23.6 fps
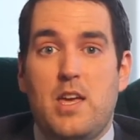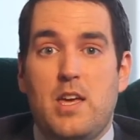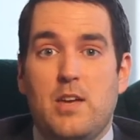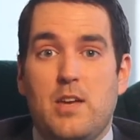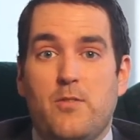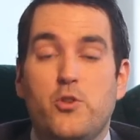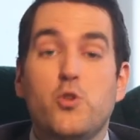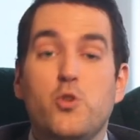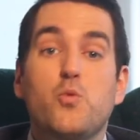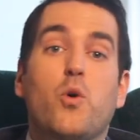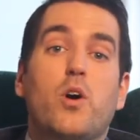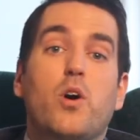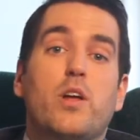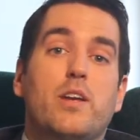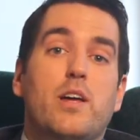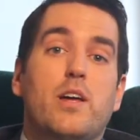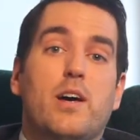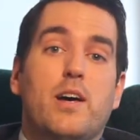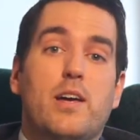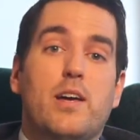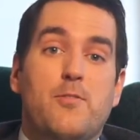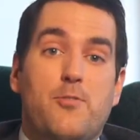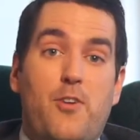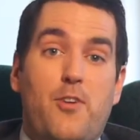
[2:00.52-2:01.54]
If you want uh,
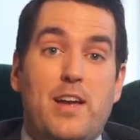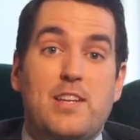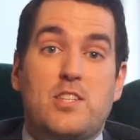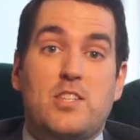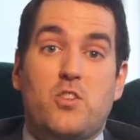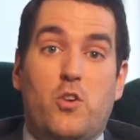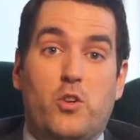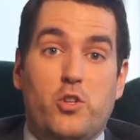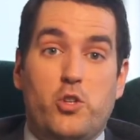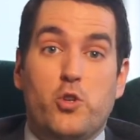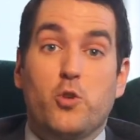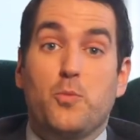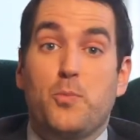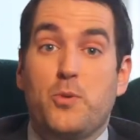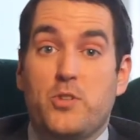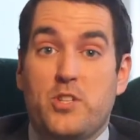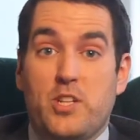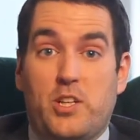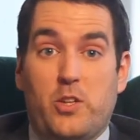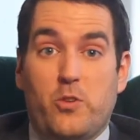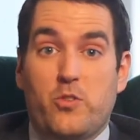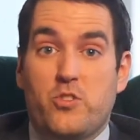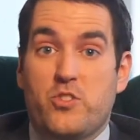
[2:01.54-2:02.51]
advice on your particular